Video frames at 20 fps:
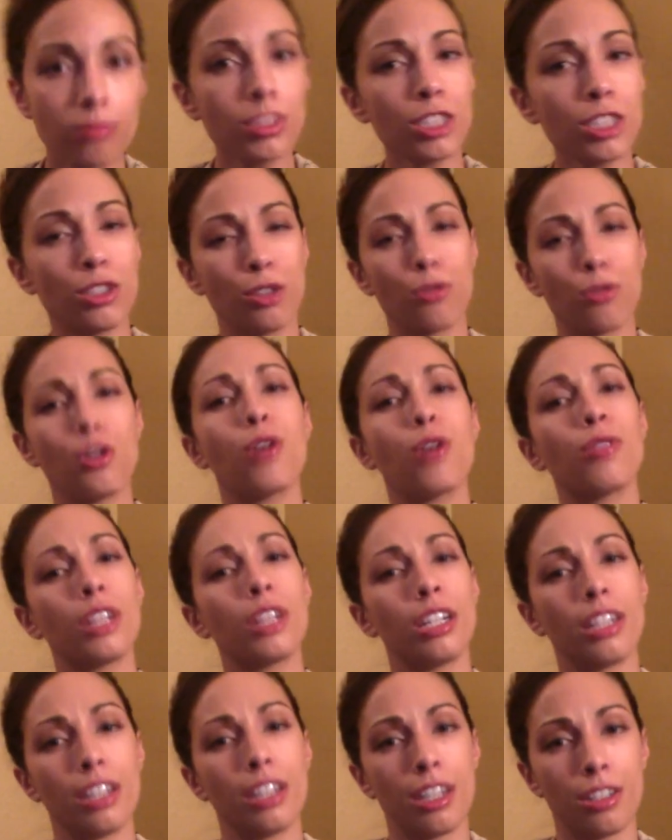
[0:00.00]
So know
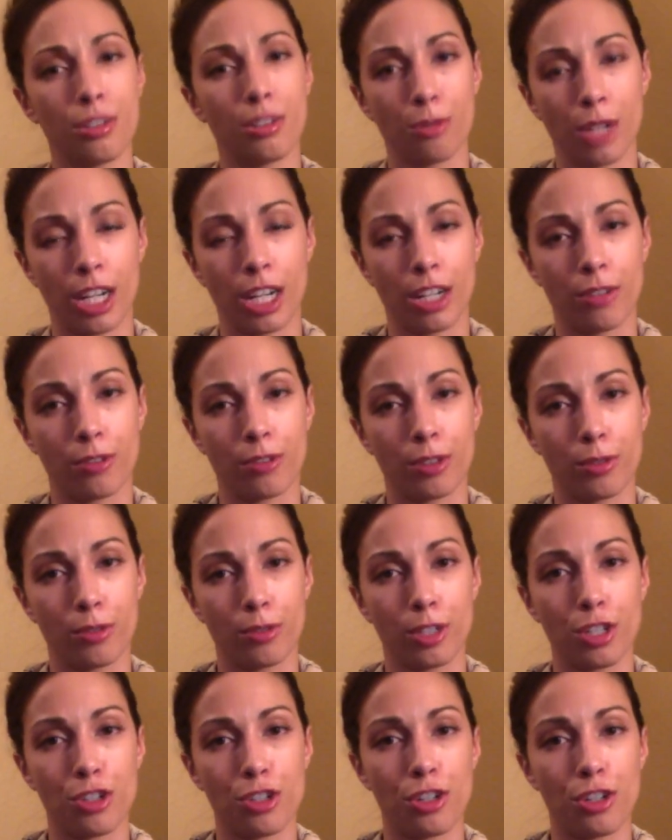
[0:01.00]
that it is okay to feel
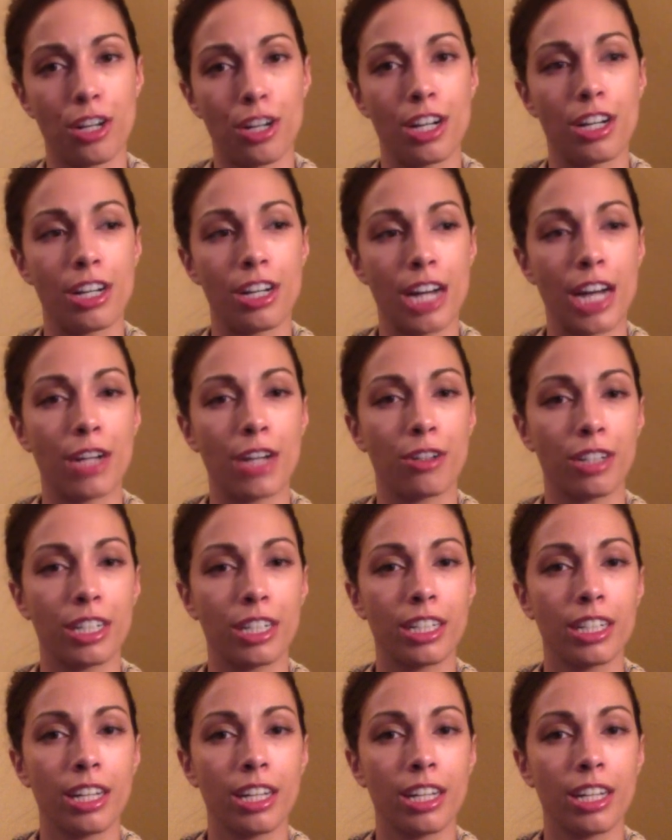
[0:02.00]
frustrated and angry.